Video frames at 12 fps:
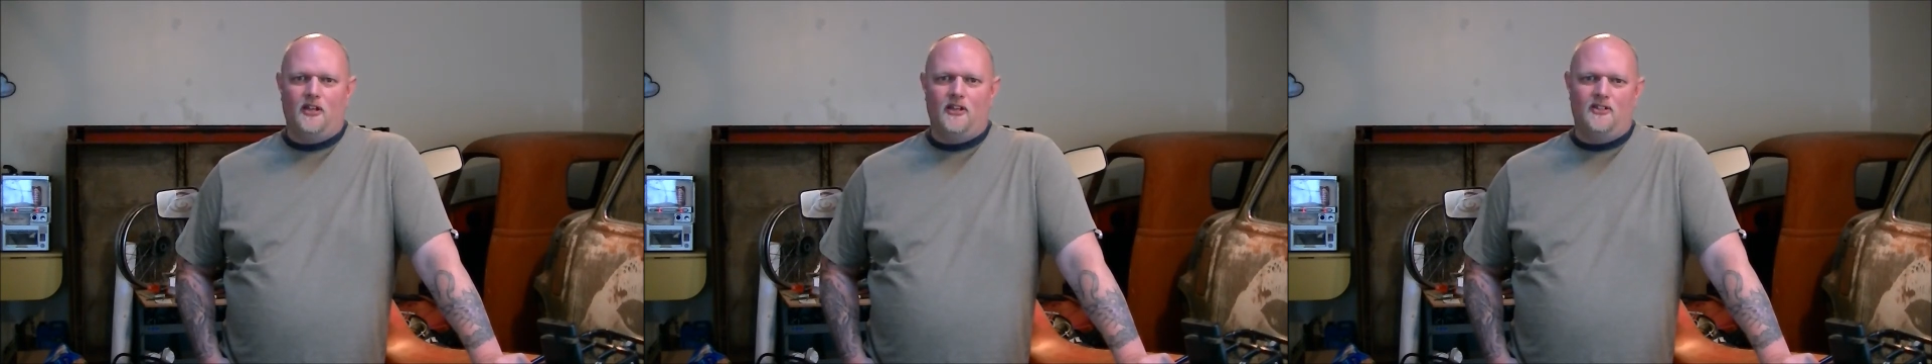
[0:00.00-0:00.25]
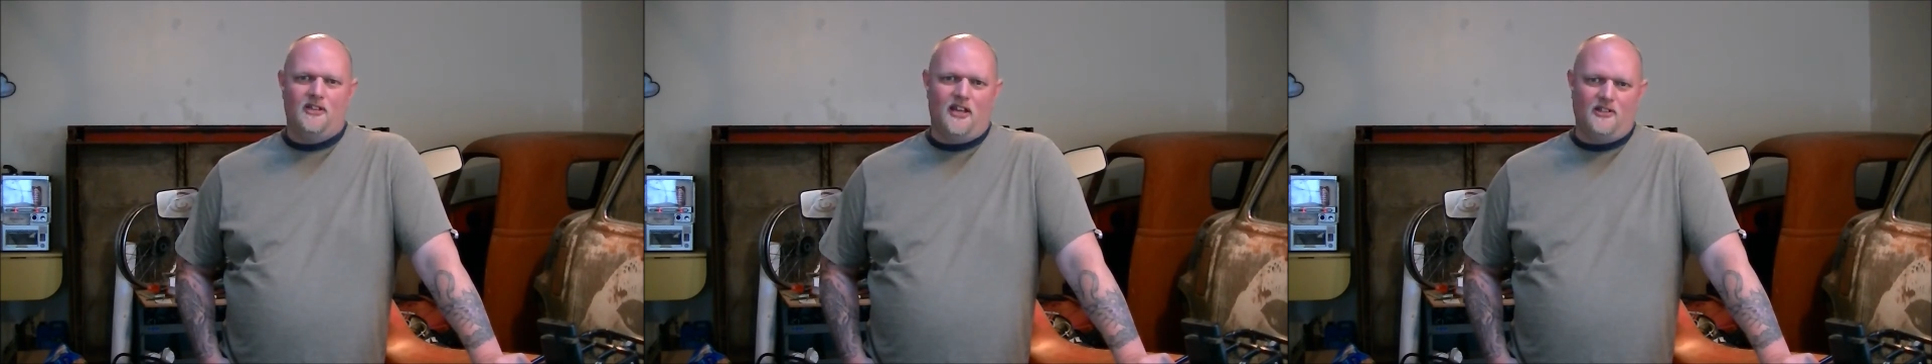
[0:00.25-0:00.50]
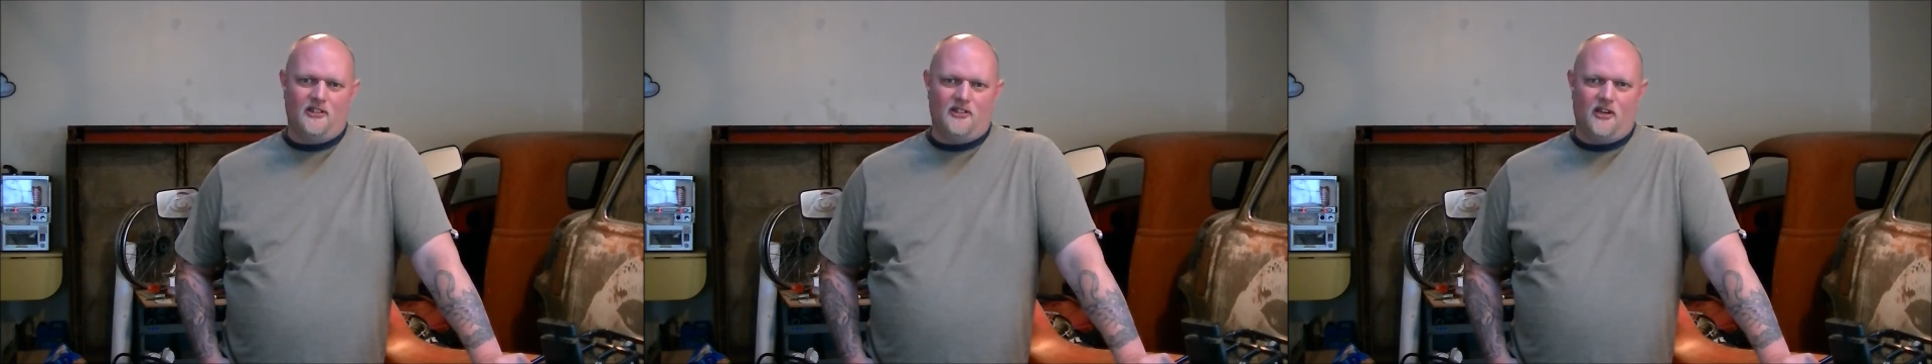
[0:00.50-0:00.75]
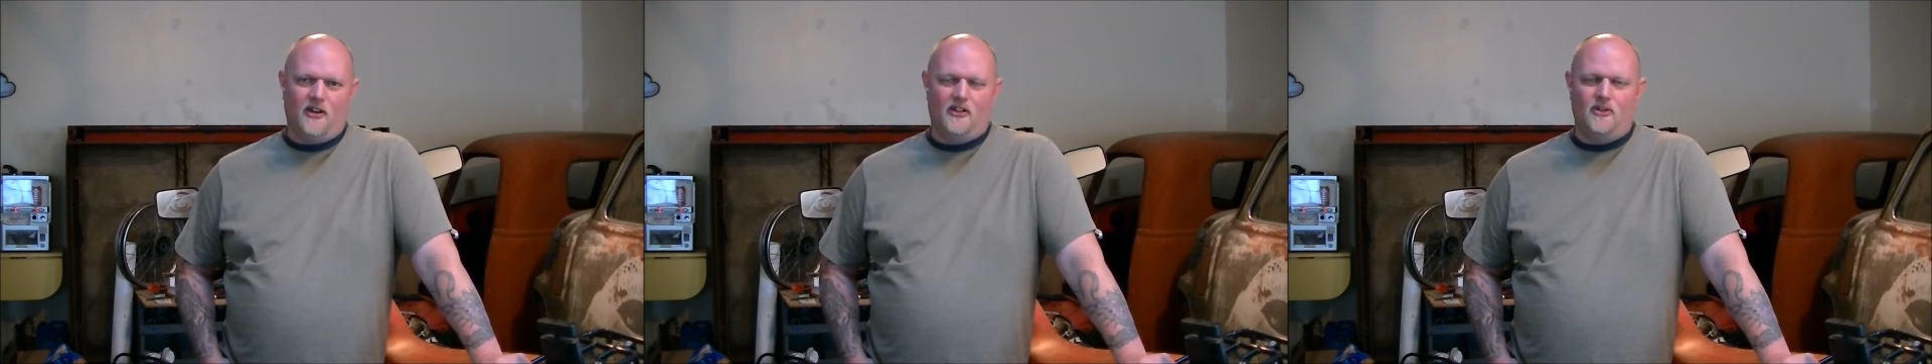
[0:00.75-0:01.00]
is
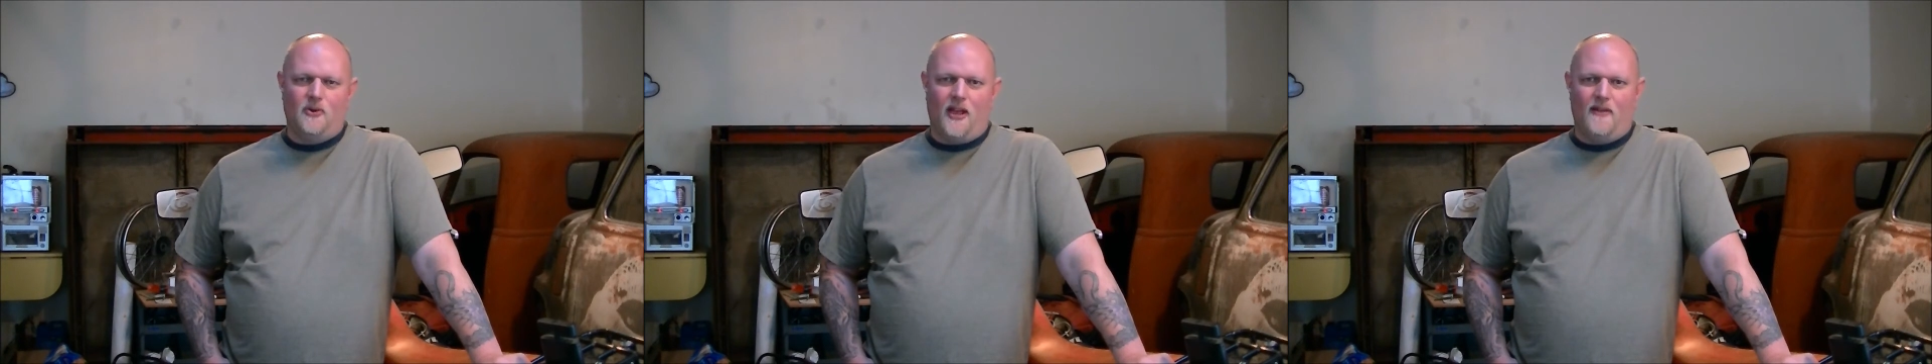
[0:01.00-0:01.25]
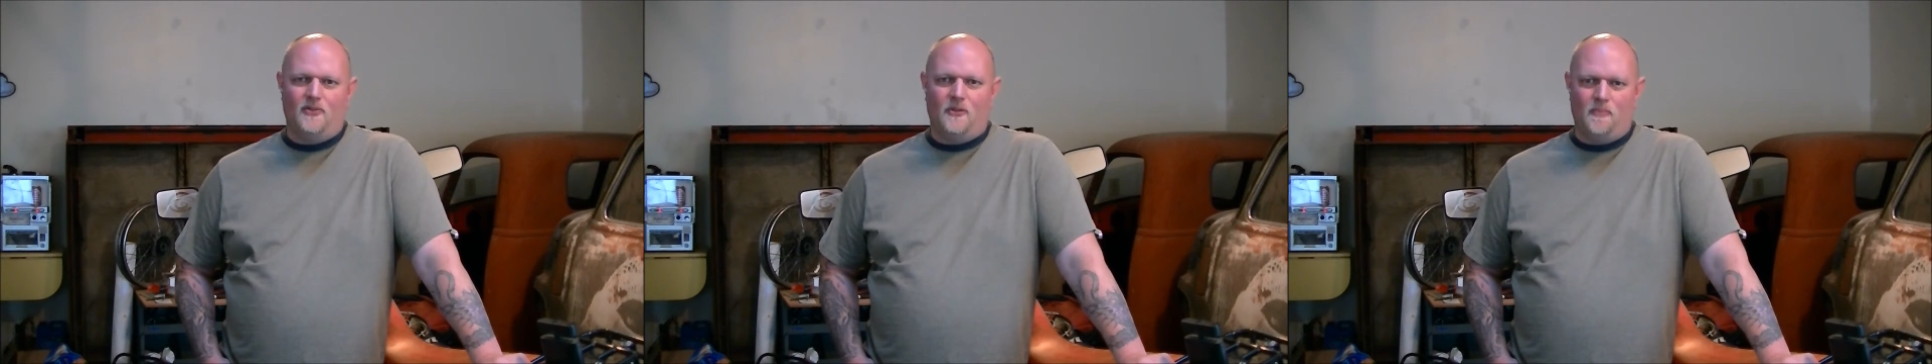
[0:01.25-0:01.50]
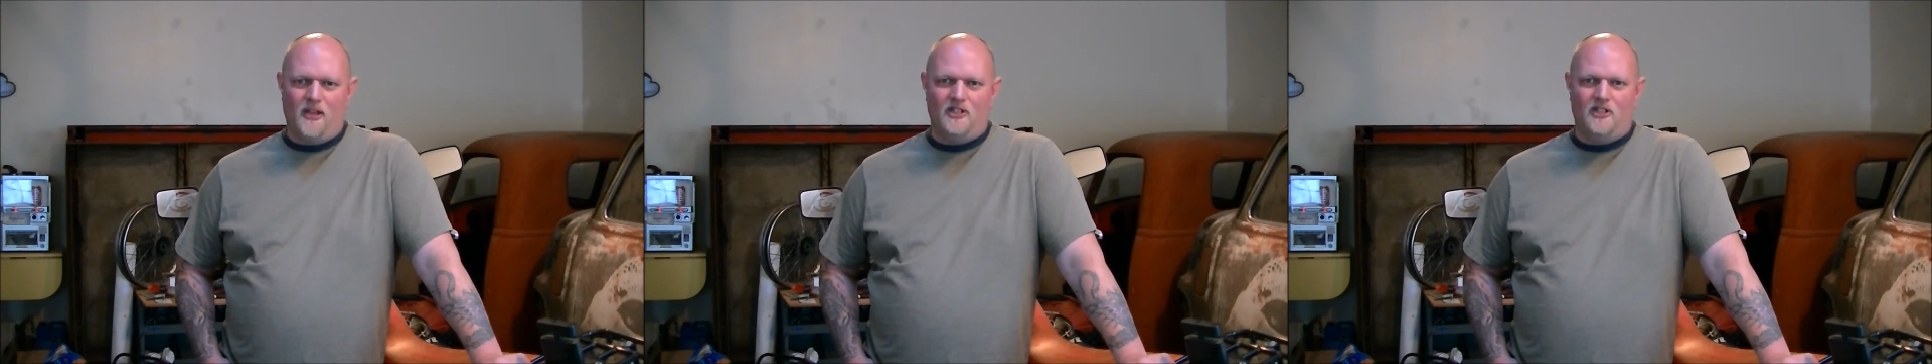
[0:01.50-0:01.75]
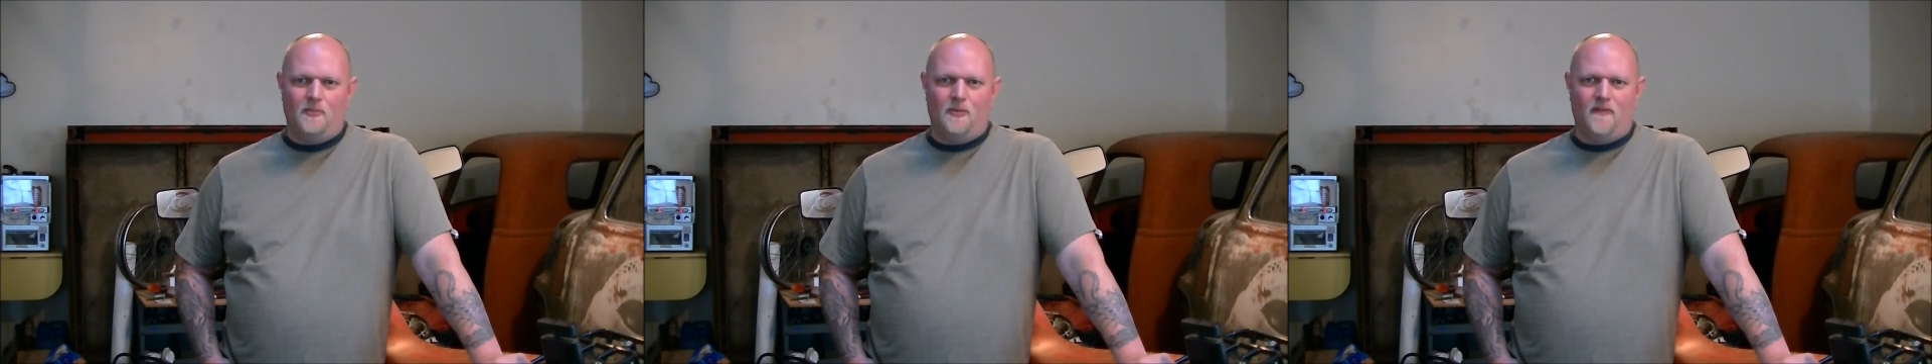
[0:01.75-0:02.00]
necessary to have some
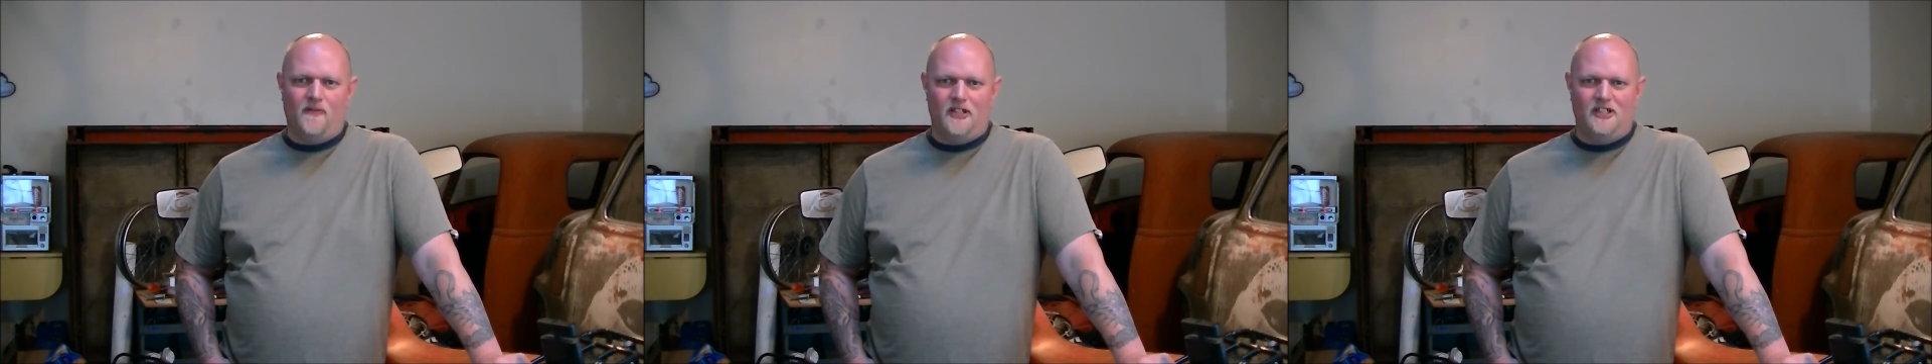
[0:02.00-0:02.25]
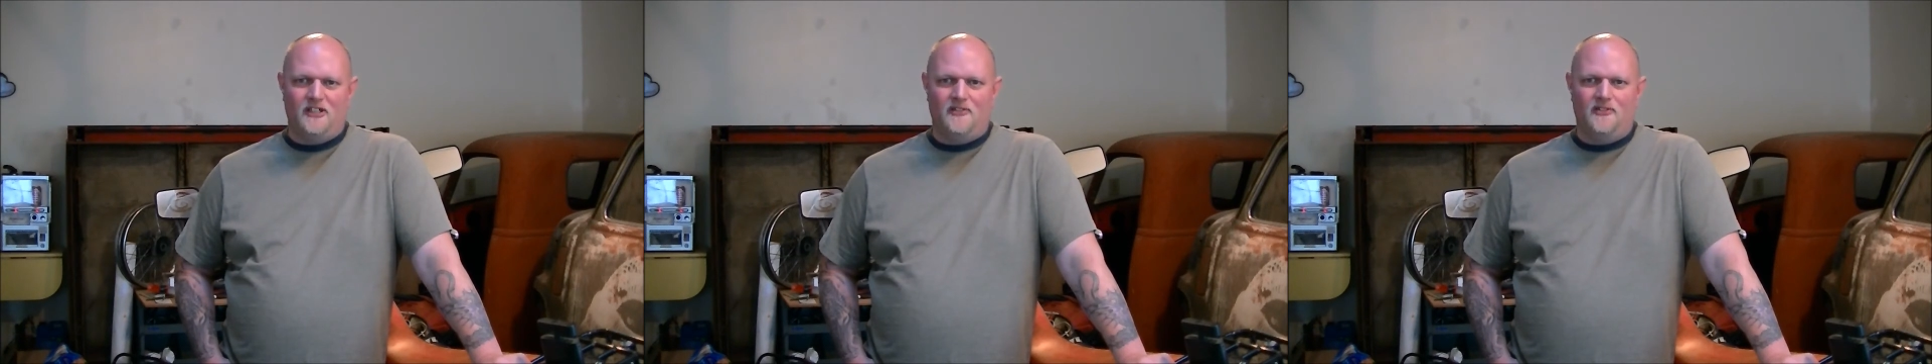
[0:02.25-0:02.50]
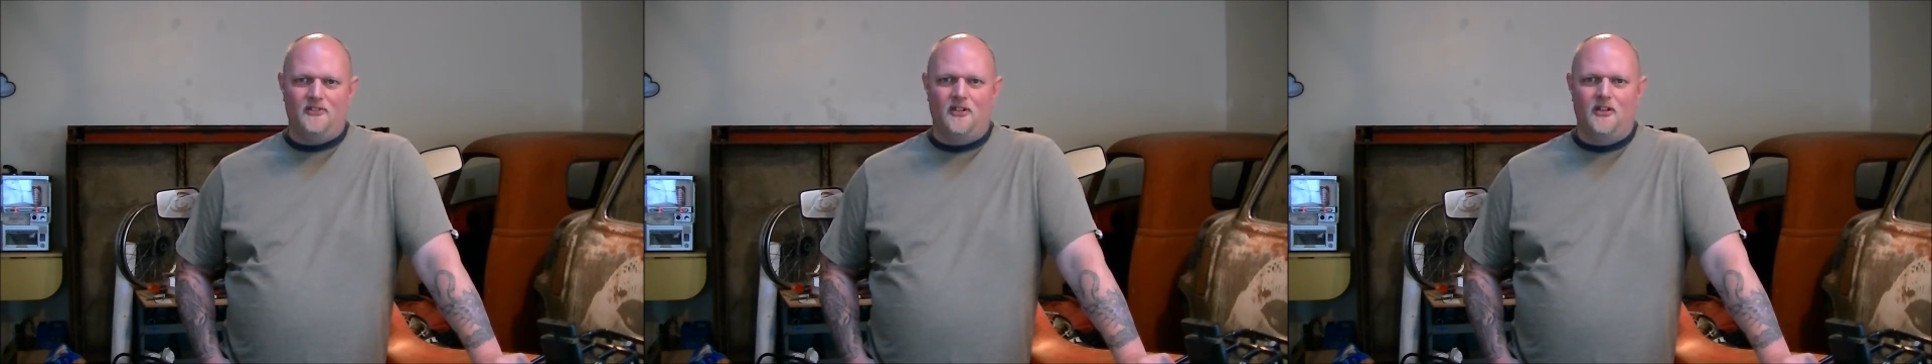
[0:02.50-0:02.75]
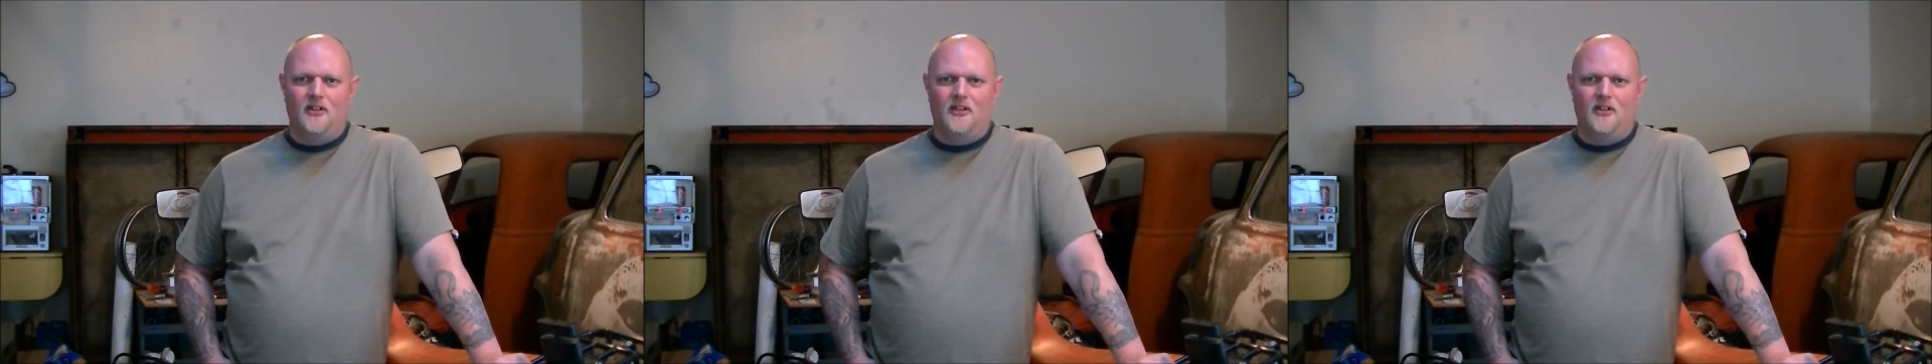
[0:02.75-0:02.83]
basic provisions